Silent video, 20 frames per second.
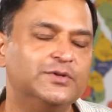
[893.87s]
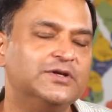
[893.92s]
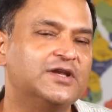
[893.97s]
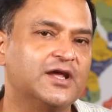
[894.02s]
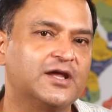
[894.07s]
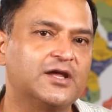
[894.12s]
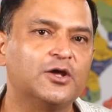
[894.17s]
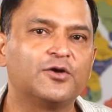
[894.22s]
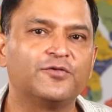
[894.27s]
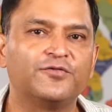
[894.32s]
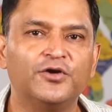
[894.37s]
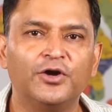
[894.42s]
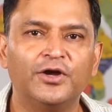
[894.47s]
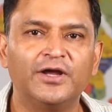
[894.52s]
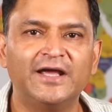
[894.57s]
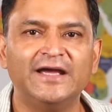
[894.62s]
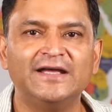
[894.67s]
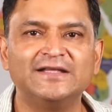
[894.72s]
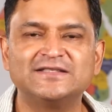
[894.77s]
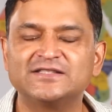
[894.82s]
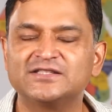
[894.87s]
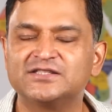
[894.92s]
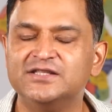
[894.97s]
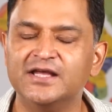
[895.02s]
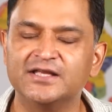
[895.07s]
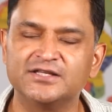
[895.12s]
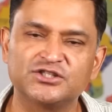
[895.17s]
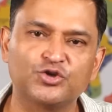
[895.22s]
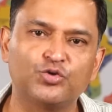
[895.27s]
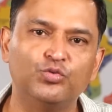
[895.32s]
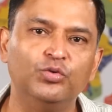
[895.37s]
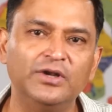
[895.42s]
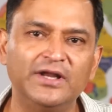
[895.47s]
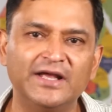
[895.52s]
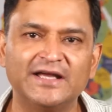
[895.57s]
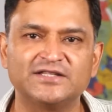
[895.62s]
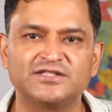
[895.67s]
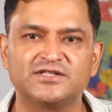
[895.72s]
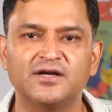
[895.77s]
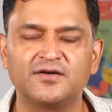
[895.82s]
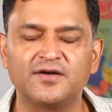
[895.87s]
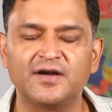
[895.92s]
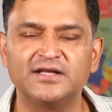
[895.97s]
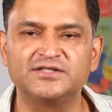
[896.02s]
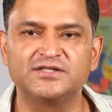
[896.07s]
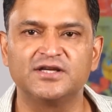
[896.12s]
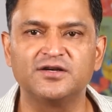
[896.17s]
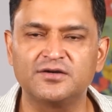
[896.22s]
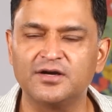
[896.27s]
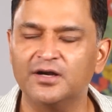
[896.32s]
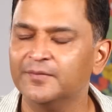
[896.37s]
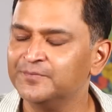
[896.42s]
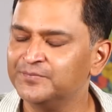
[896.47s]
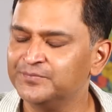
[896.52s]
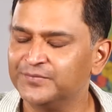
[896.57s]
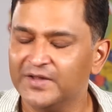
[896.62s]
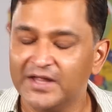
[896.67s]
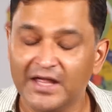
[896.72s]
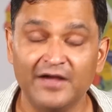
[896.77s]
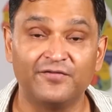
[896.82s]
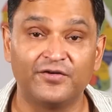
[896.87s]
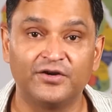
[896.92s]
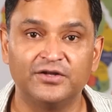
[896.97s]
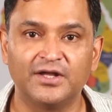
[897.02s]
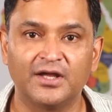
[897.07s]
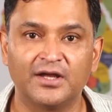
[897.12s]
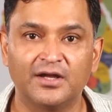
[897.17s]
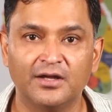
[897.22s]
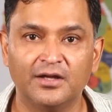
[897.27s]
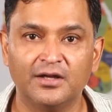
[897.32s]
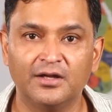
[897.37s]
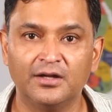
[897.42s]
We'll take care of your kids, their schooling, etc., etc., everything.